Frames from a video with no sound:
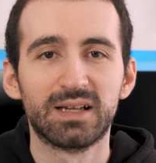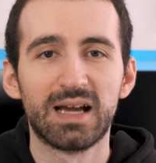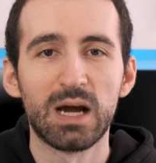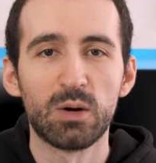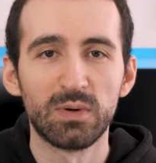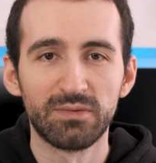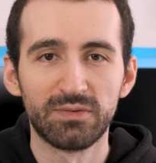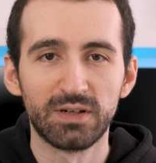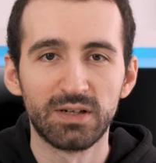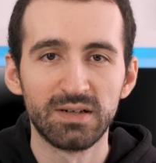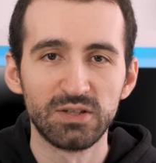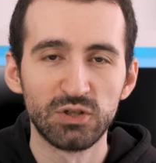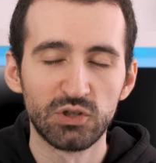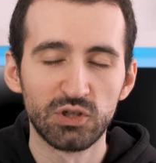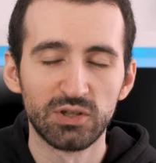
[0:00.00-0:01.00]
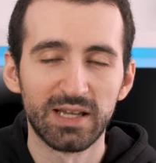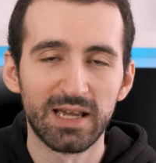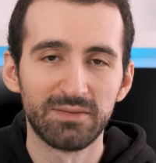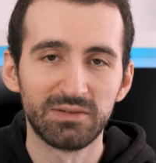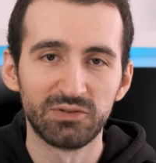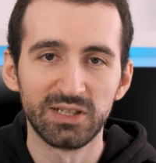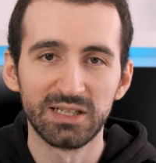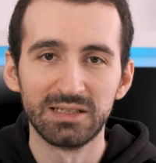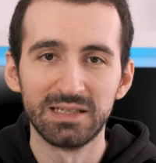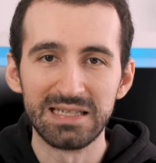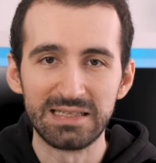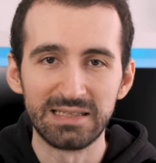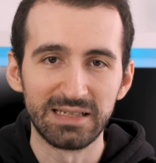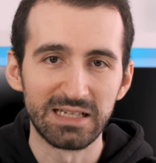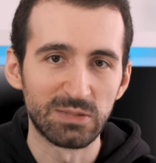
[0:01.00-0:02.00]
However, you should have
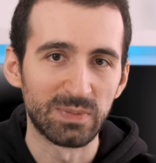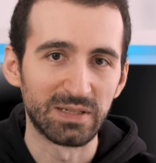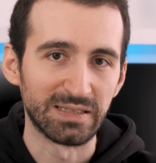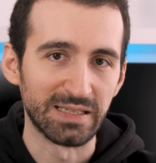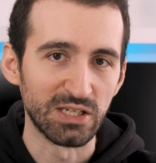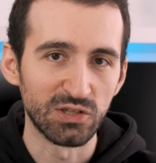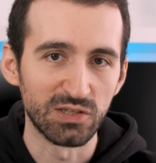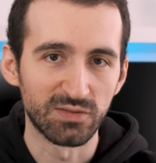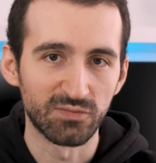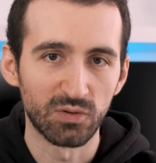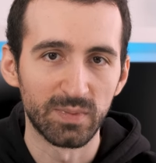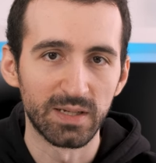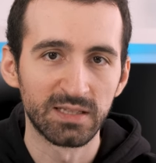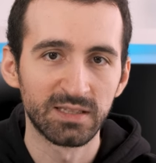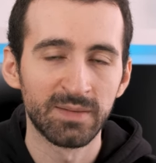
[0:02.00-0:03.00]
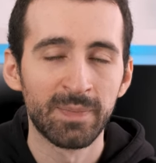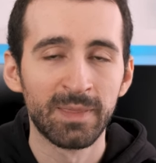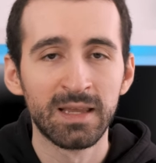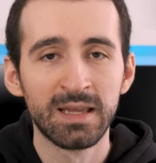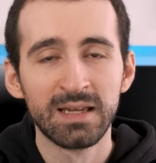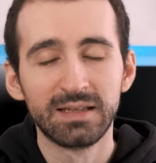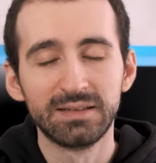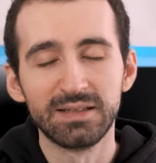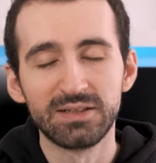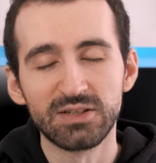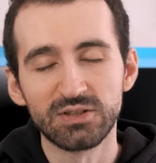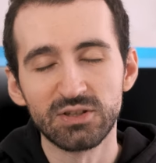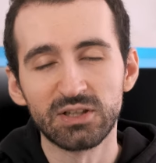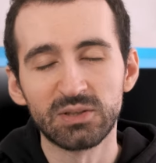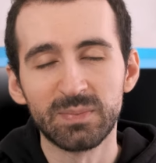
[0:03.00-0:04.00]
realistic expectations from it. This
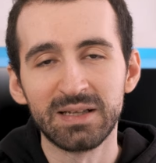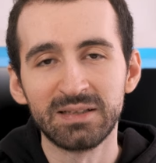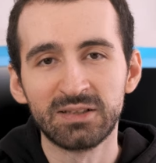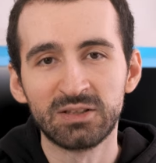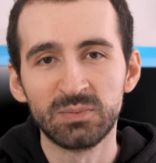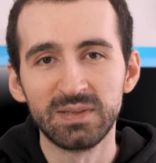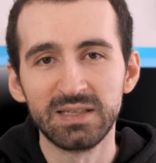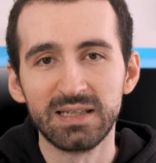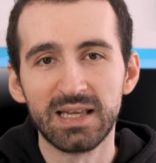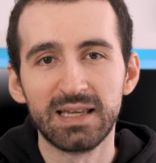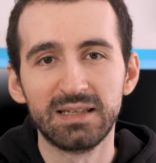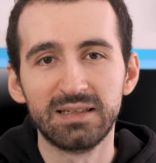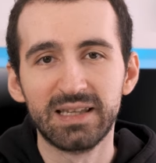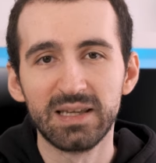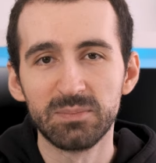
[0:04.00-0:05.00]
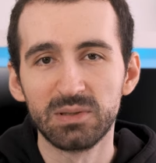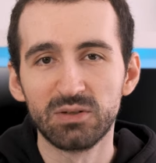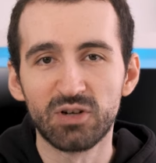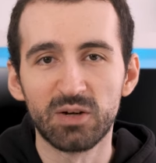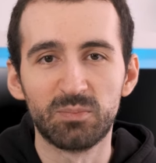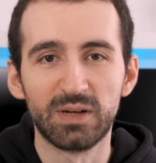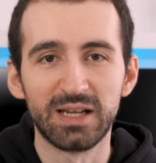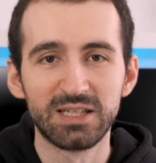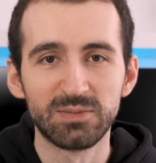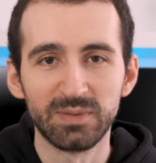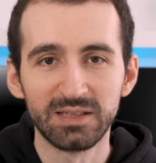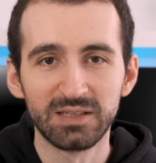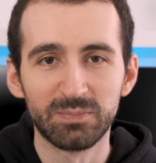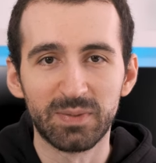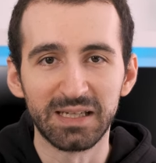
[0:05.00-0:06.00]
is not meant to be a gimbal
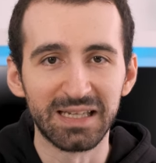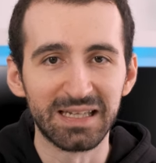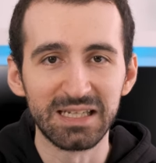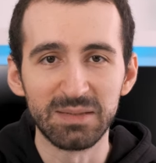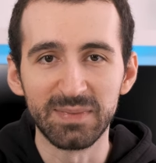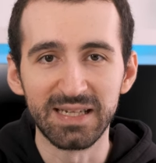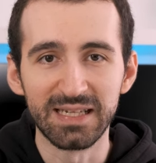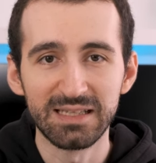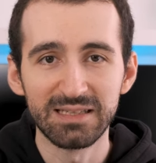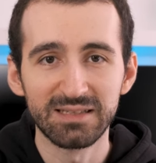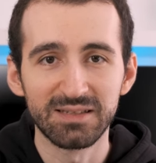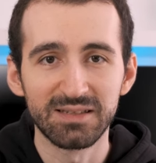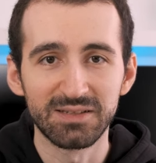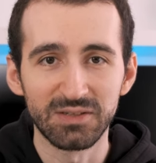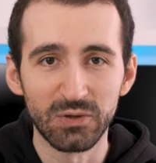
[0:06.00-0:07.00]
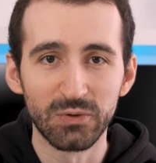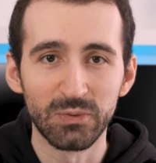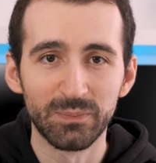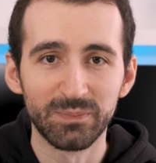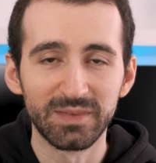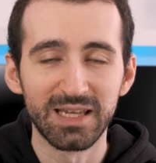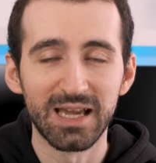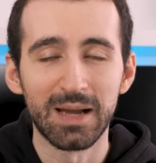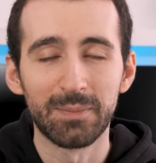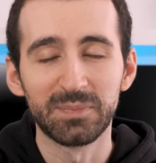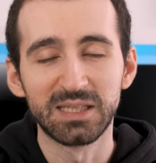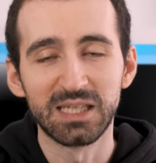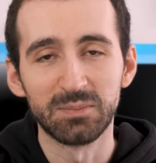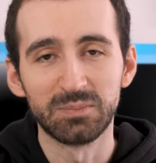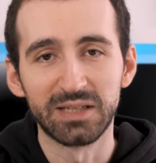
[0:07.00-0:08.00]
replacement by any means, so yeah,
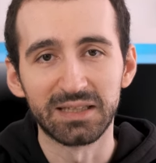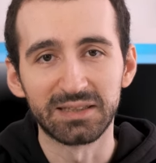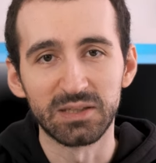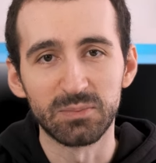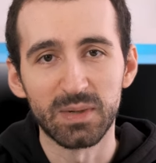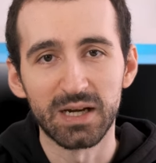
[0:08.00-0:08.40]
keep that in